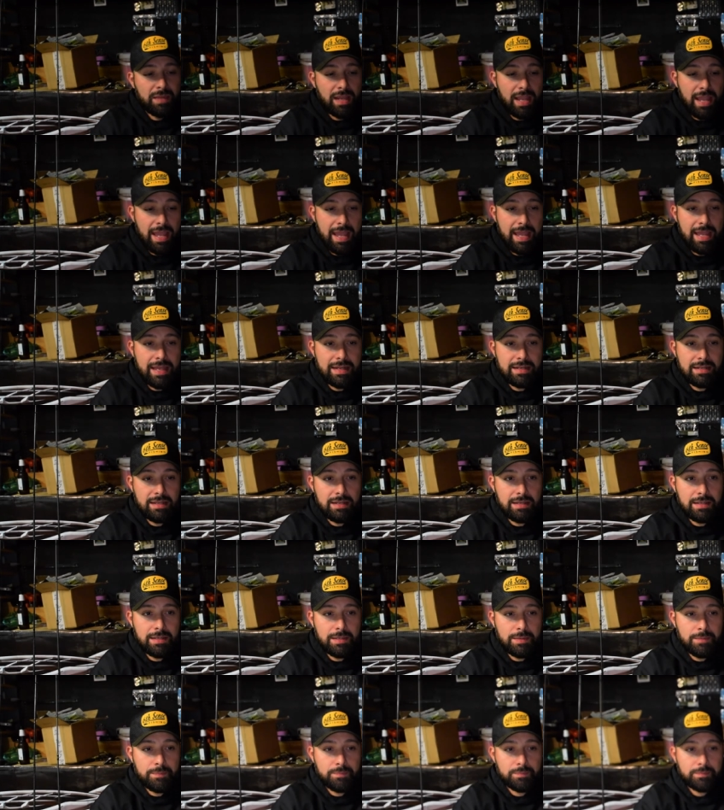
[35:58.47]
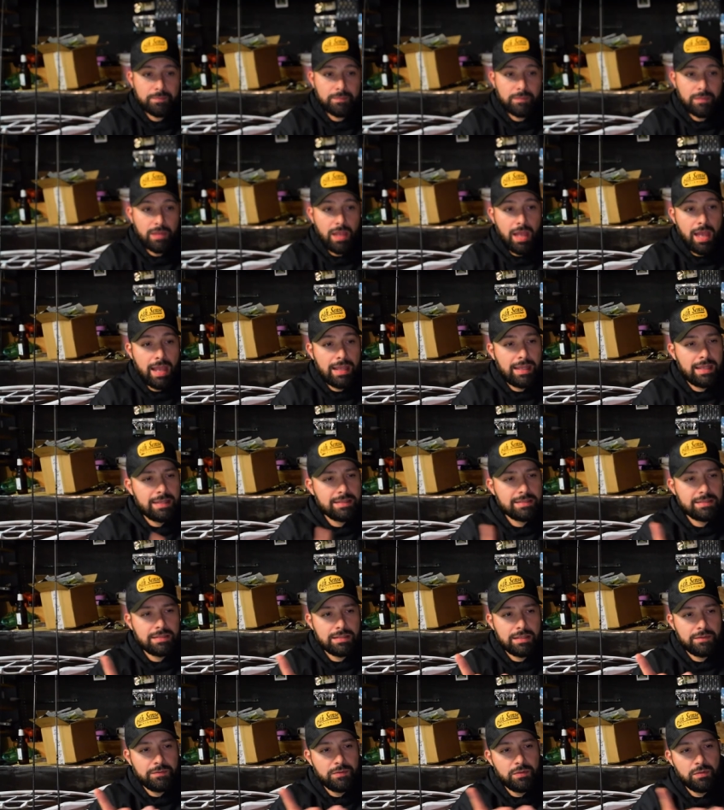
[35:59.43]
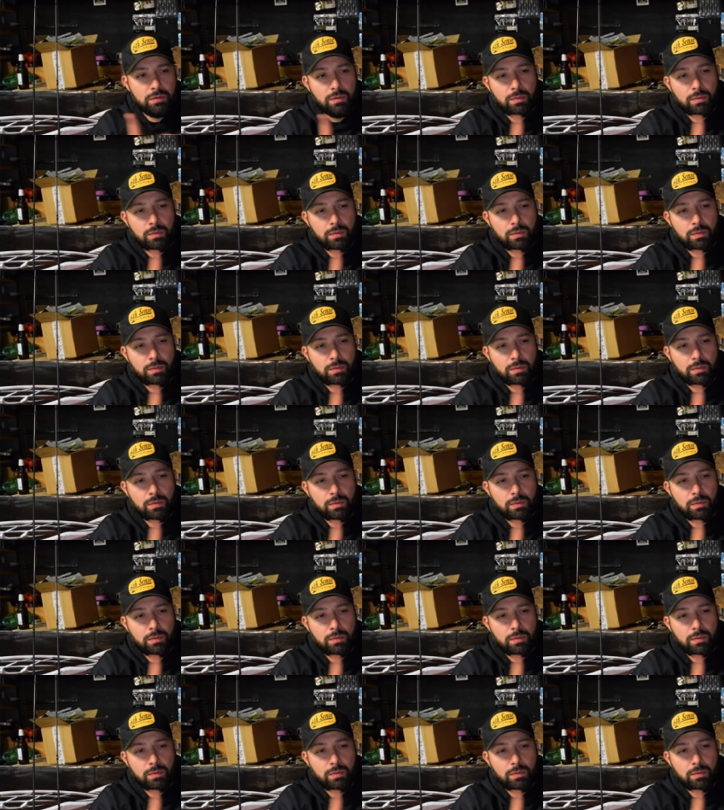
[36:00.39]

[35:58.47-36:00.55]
And um, I guess if you were